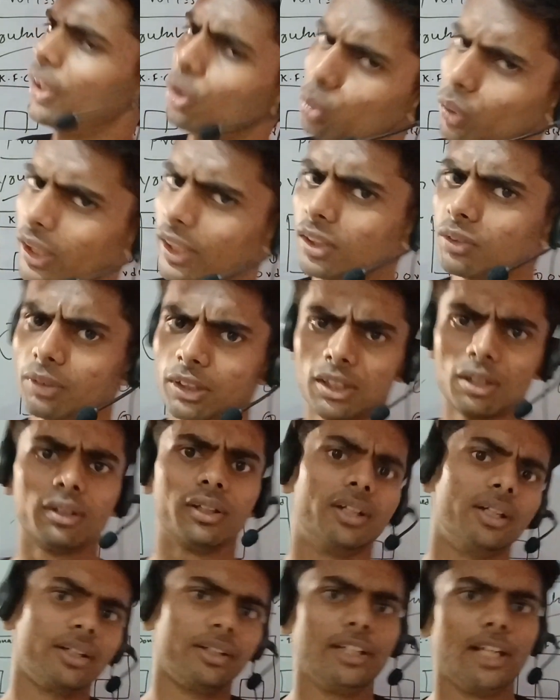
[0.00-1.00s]
to connect with the
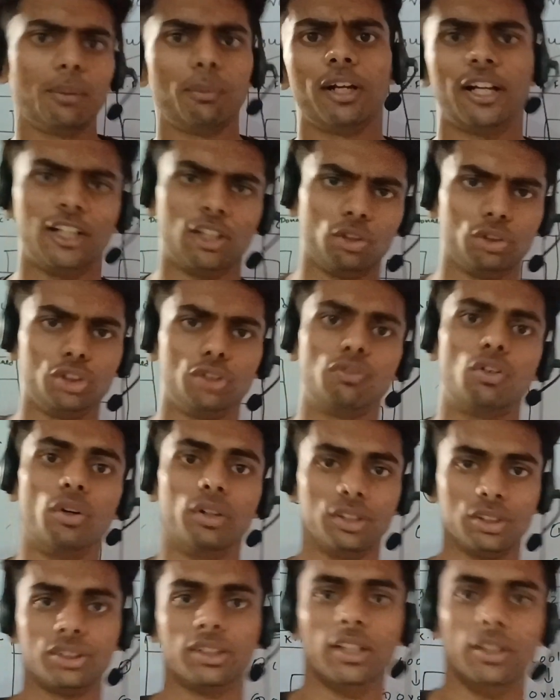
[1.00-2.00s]
real world analogy for
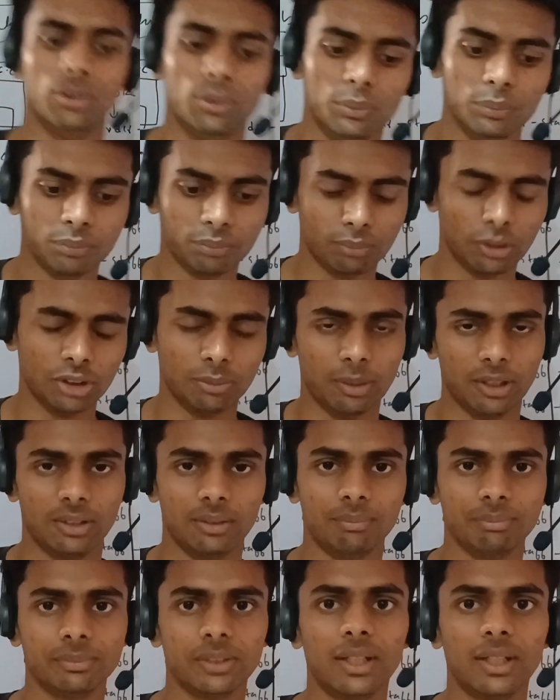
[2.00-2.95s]
understand you much better.